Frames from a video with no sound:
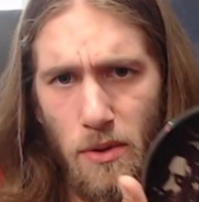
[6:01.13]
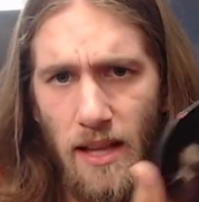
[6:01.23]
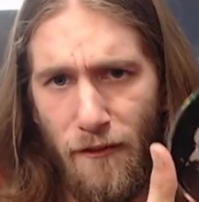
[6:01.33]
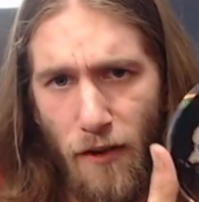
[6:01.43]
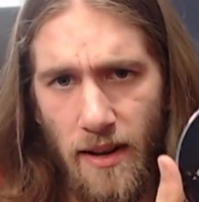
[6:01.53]

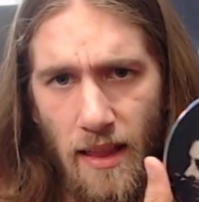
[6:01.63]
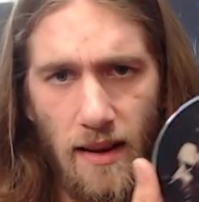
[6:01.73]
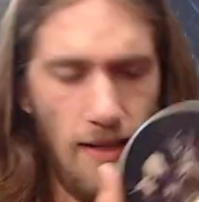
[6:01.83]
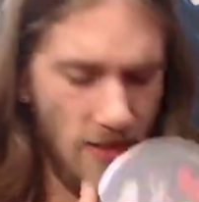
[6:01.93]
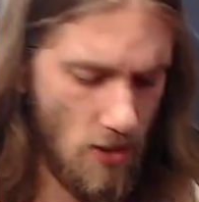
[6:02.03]
different than the
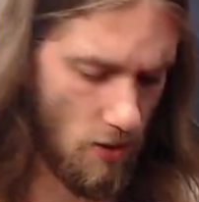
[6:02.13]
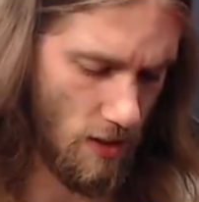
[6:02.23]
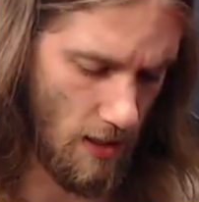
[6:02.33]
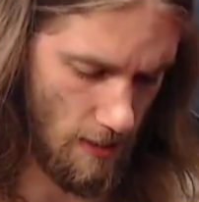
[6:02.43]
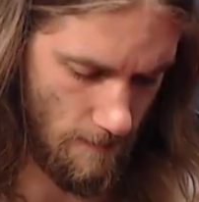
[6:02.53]
disc on
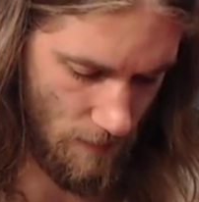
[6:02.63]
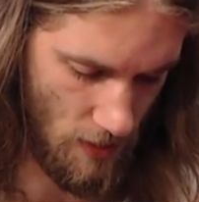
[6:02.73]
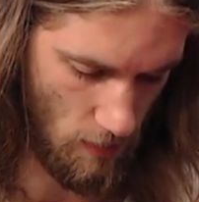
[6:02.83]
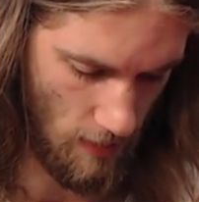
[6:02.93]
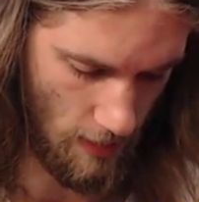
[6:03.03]
um,
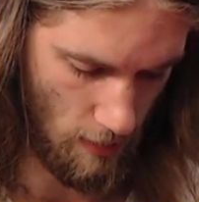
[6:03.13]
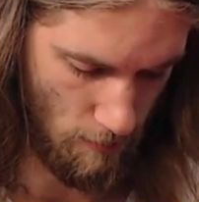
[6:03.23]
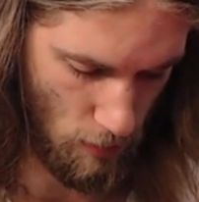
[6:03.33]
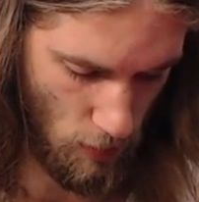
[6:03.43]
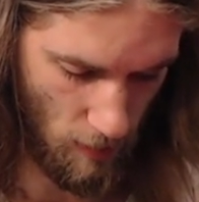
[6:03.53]
the regular
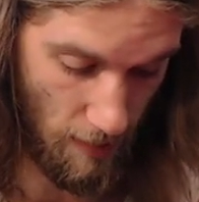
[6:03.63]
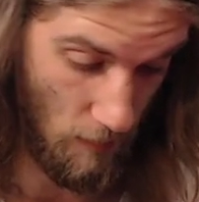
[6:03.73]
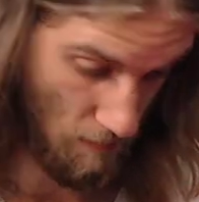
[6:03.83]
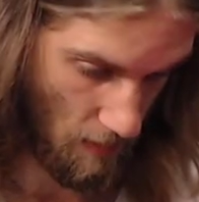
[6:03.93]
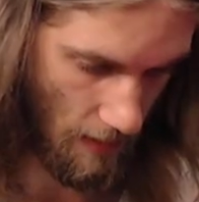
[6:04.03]
Blu-ray
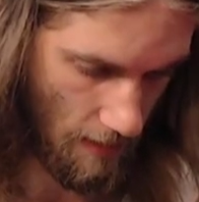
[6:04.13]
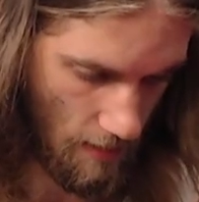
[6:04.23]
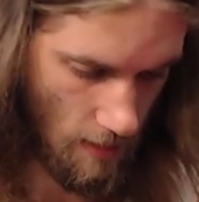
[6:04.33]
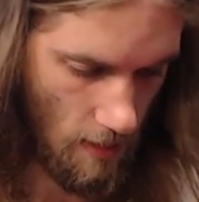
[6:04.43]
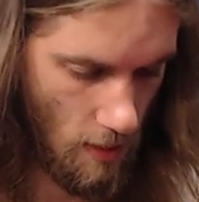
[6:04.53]
with my
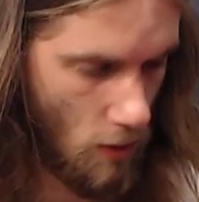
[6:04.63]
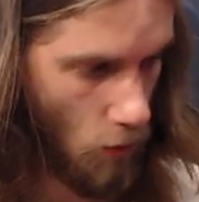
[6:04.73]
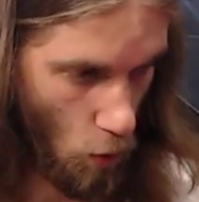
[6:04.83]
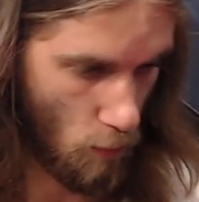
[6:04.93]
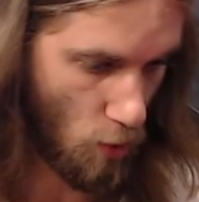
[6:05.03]

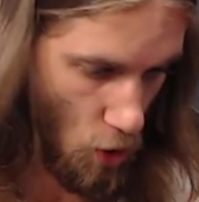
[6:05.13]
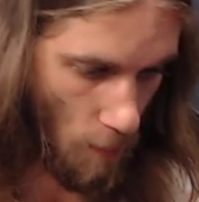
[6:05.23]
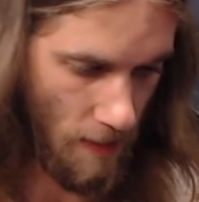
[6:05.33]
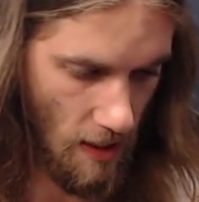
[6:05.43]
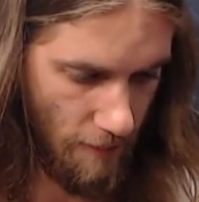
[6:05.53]
normal
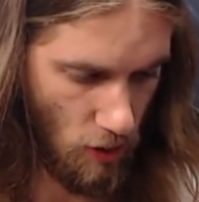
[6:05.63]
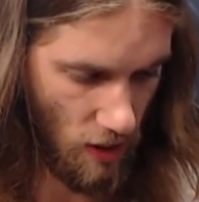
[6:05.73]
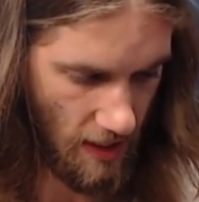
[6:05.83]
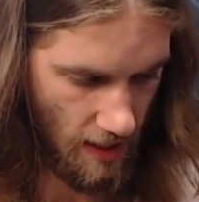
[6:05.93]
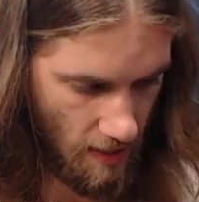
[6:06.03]
copy that I've
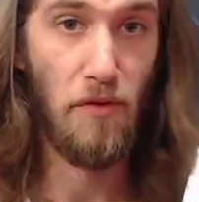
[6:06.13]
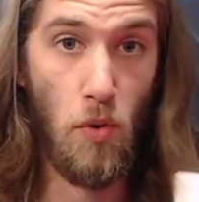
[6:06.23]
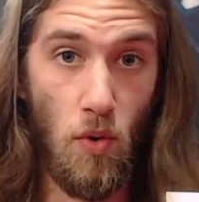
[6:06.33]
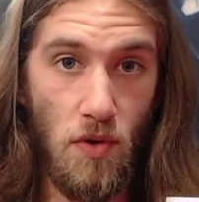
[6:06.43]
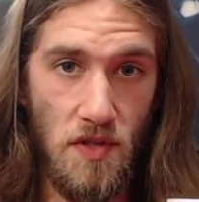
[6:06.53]
got here. Of
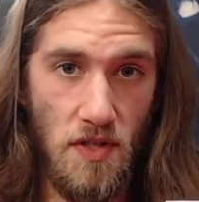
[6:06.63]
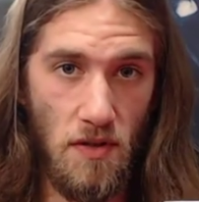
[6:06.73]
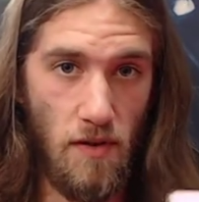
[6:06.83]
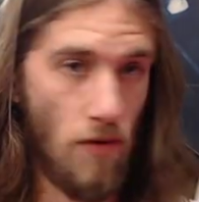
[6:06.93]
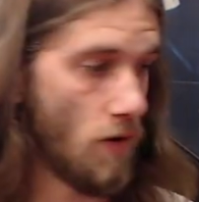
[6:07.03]
course,
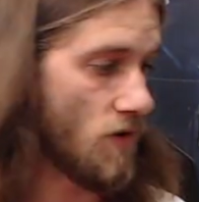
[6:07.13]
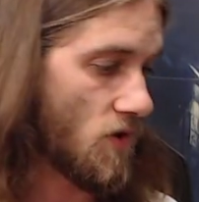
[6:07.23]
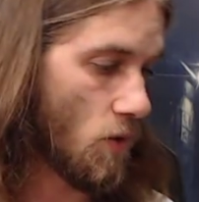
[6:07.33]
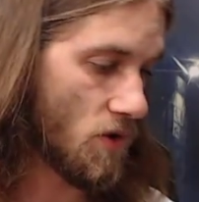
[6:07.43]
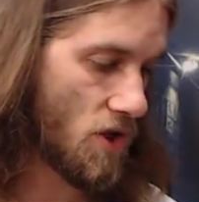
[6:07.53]
you've got
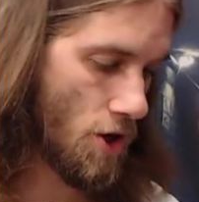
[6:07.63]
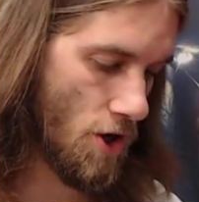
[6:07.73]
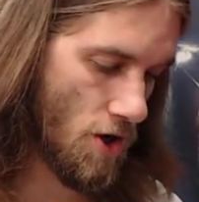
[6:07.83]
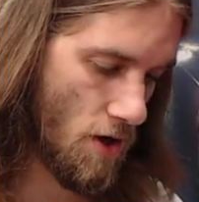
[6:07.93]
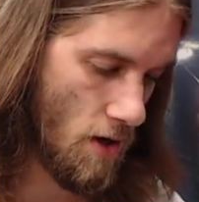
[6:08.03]
Saw
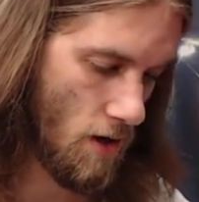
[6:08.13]
2,